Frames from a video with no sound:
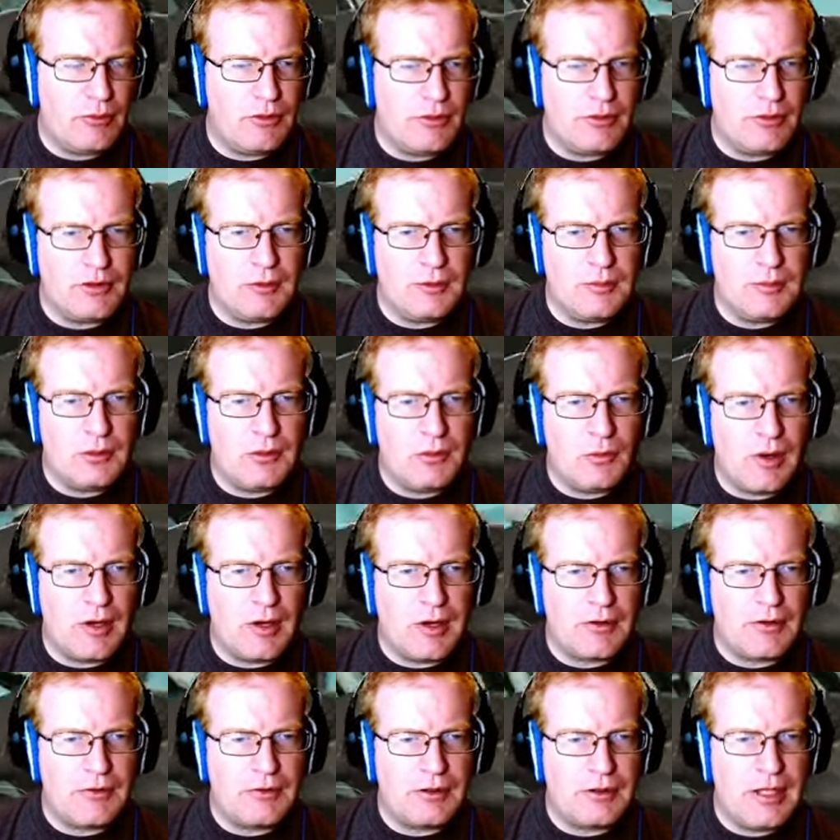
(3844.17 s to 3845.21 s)
a little bit of
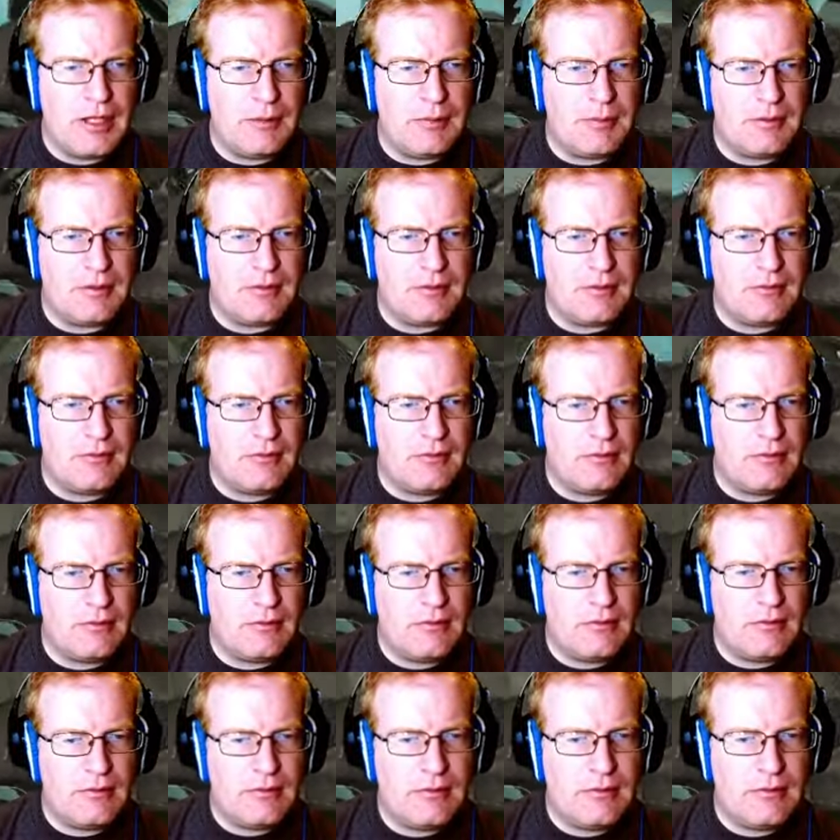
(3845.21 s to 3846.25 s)
water to keep it
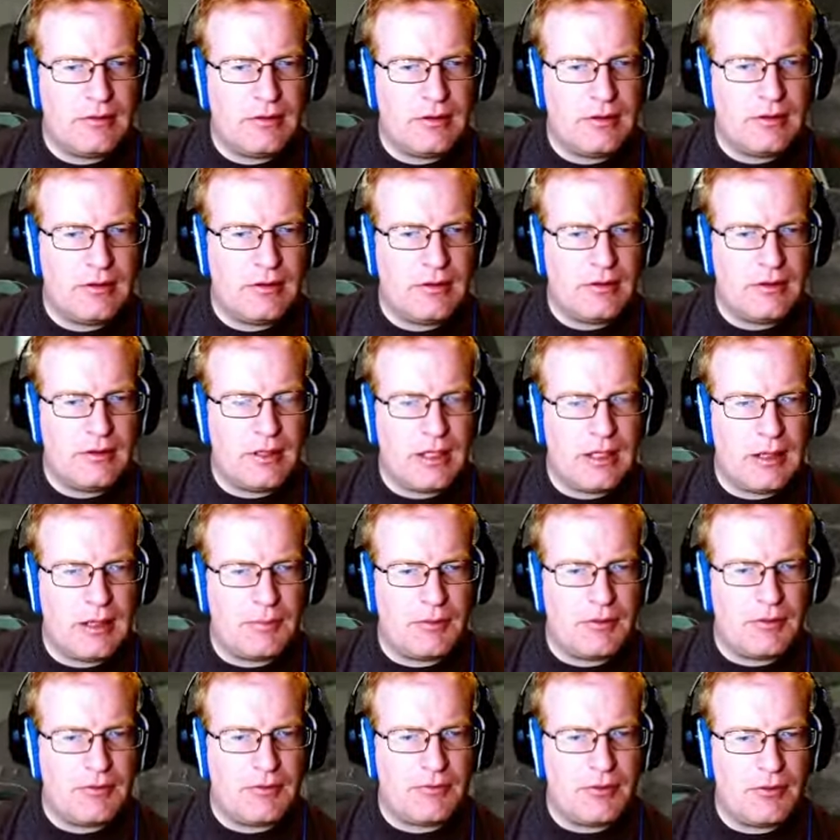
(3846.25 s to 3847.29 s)
to keep
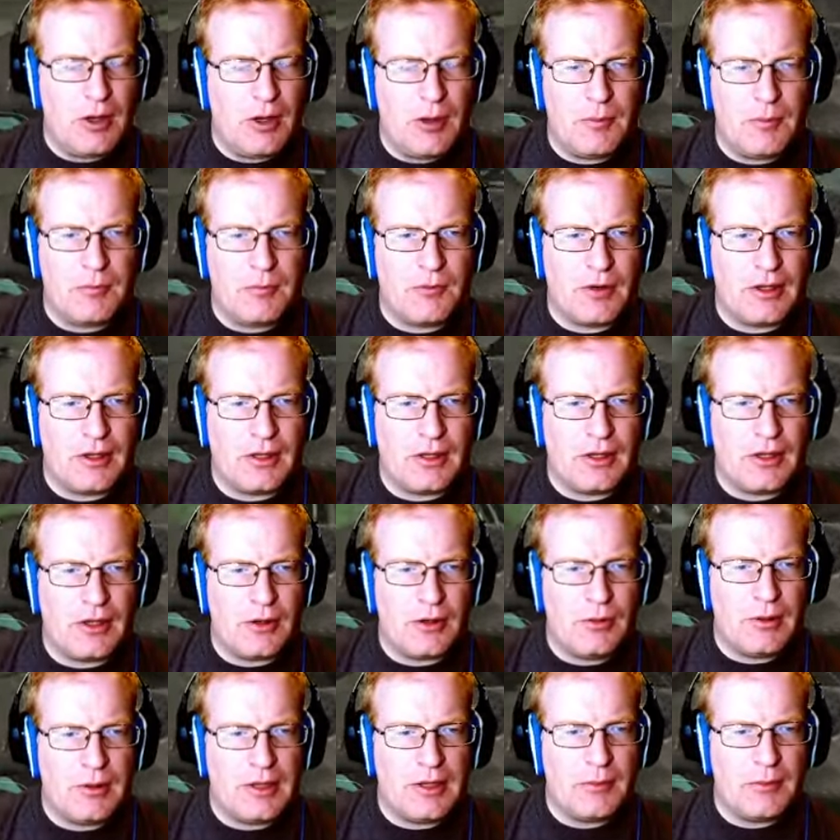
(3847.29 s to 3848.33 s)
us from running
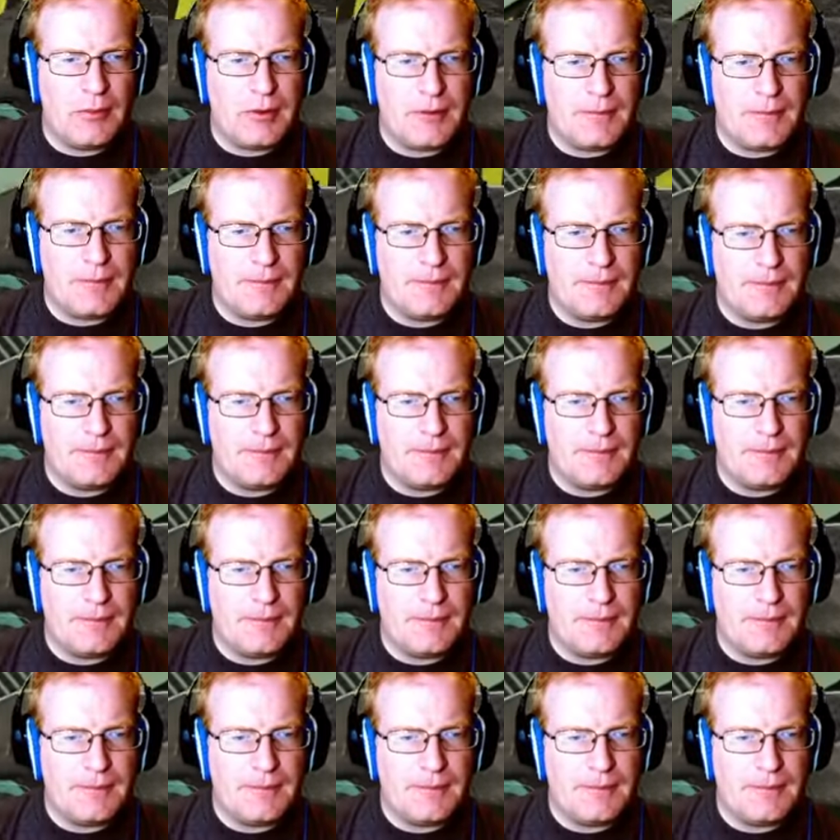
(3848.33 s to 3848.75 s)
low anywhere.